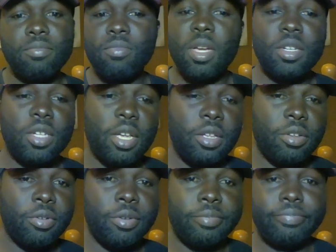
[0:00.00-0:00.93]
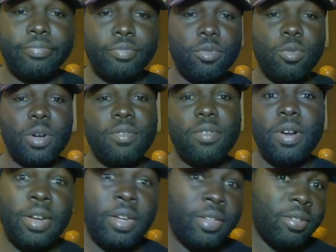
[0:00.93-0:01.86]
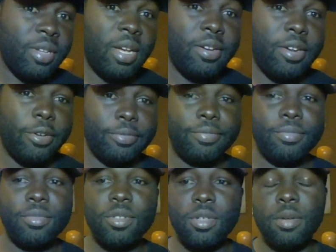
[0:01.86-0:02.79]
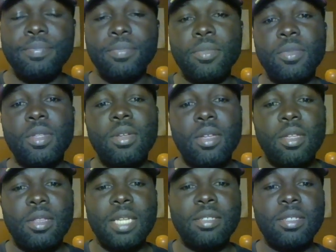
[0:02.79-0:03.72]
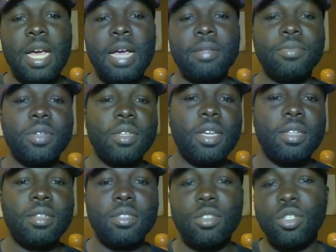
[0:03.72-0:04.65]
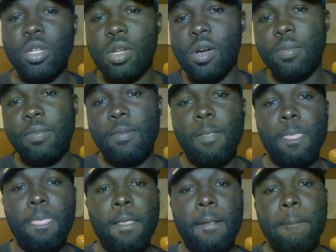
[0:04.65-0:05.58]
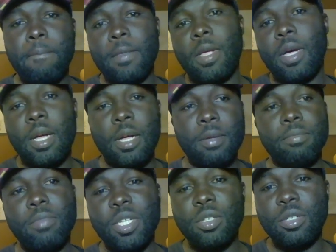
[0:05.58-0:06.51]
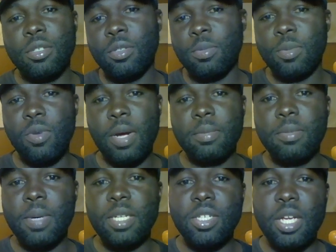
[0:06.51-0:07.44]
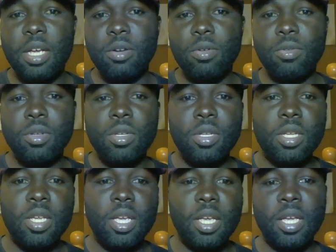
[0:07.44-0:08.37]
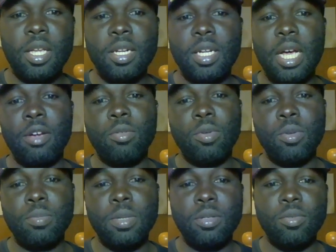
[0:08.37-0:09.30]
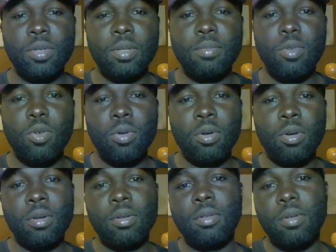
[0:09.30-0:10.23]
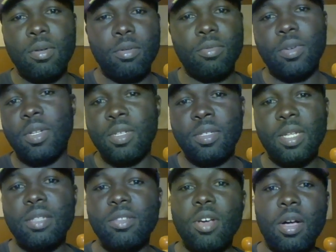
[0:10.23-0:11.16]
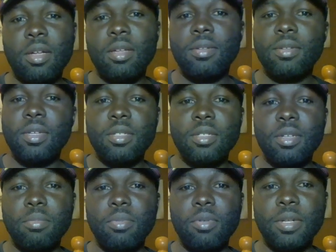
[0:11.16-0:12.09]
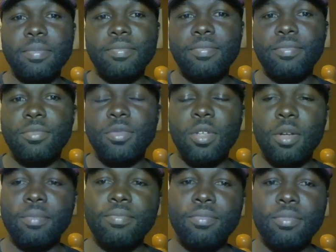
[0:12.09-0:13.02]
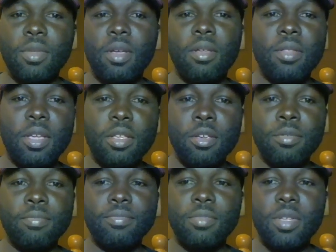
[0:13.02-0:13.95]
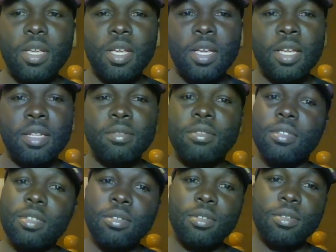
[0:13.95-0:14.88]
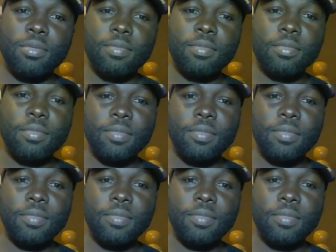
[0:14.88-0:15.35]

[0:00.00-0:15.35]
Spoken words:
educate you on whatever it is I know. So that's that. Again, this is Shalom. Make sure to subscribe to my channel and I will be doing more real estate talk at some point. So thank you and see you soon.